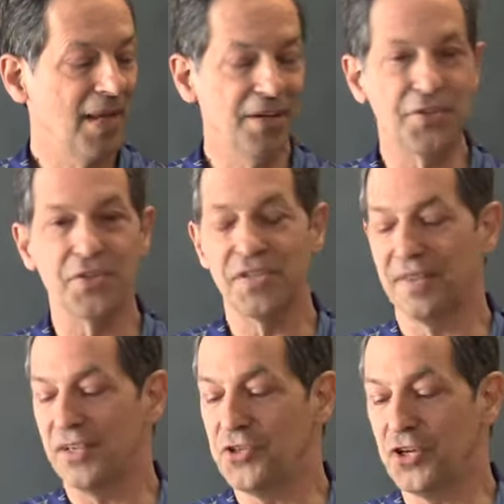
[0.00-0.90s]
It's just
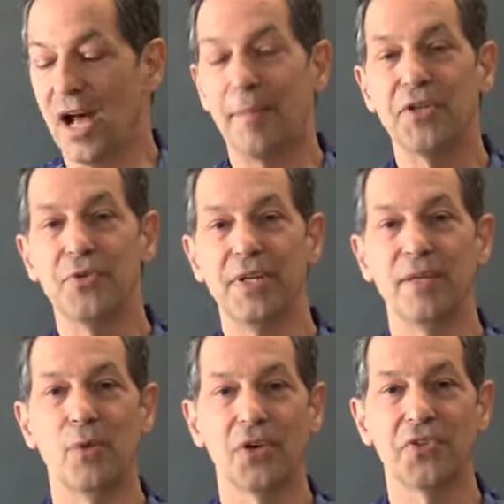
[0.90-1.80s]
that the
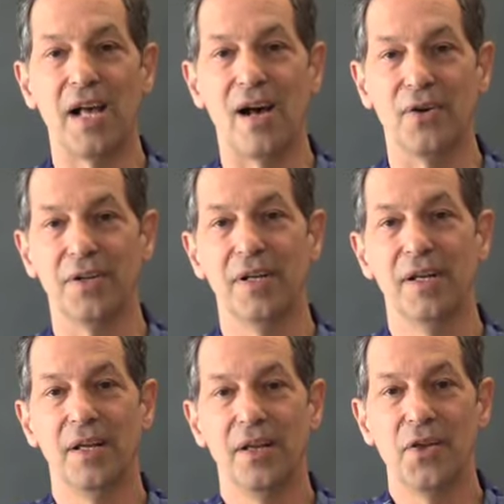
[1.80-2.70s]
geometry works out
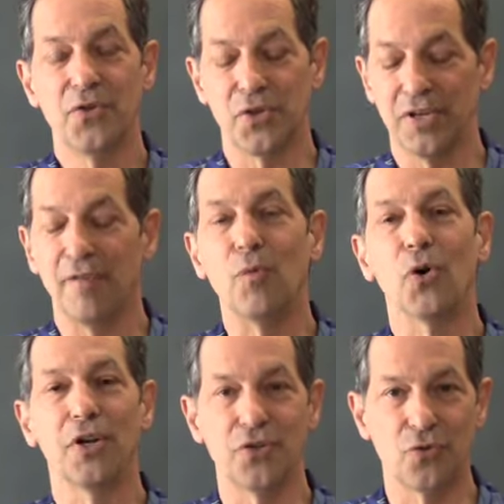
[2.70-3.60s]
so you have
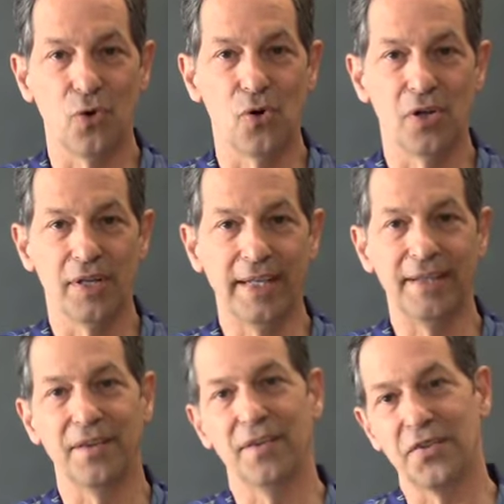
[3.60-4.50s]
more control
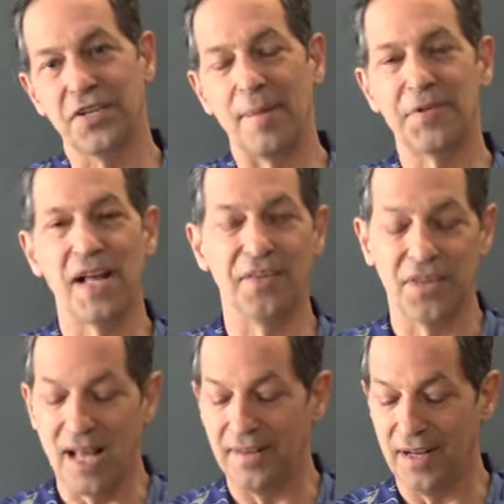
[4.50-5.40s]
in the steps down
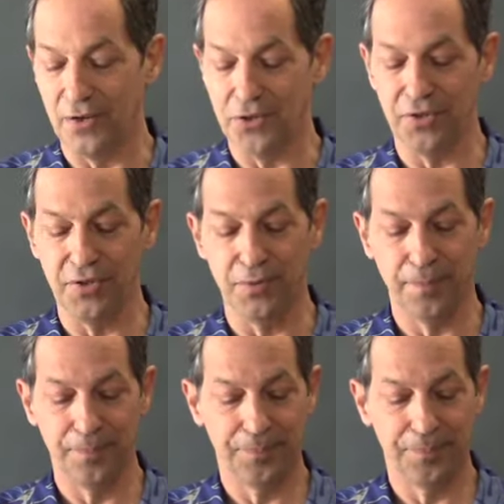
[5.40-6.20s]
the line that I'll show you.